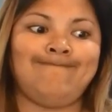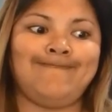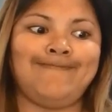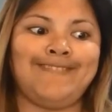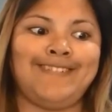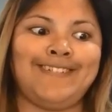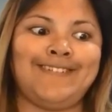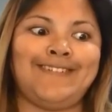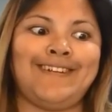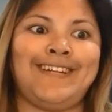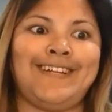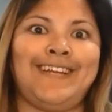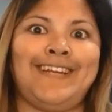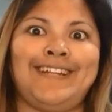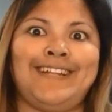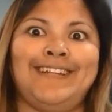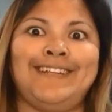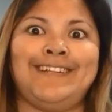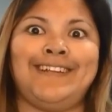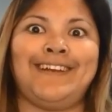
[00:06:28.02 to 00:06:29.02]
let's try to
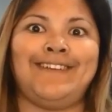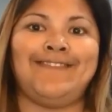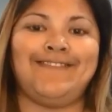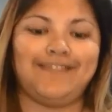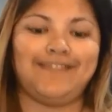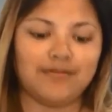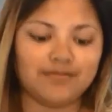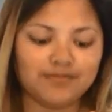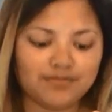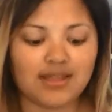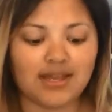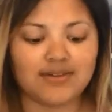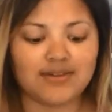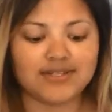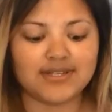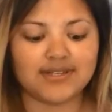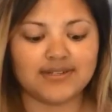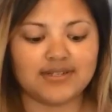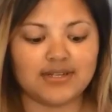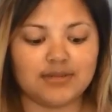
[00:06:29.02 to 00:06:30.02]
get this out. That was
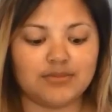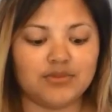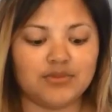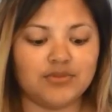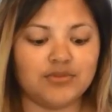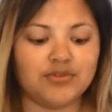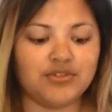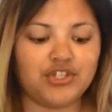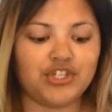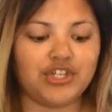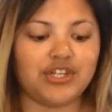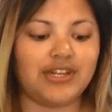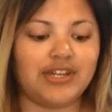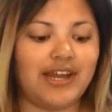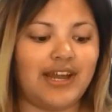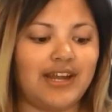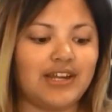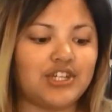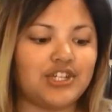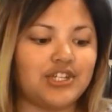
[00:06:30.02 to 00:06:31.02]
like double chin
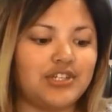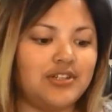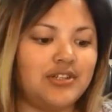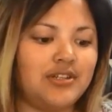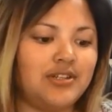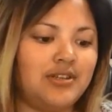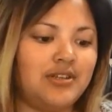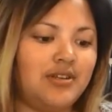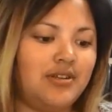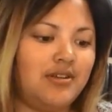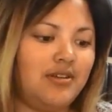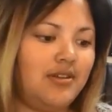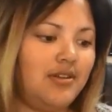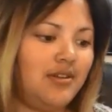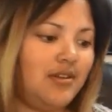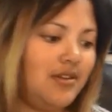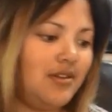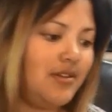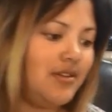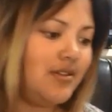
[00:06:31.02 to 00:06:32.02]
action.
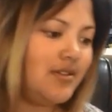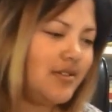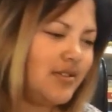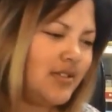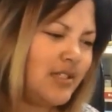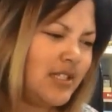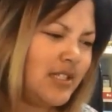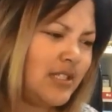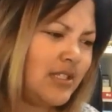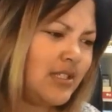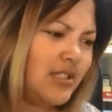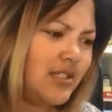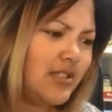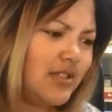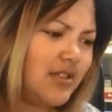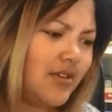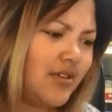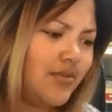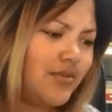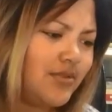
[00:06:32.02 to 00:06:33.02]

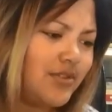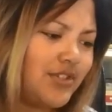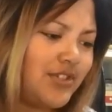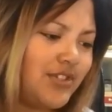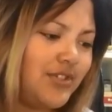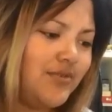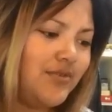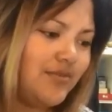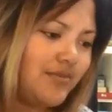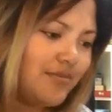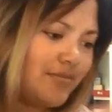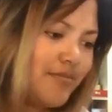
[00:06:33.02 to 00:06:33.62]
Oh shoot.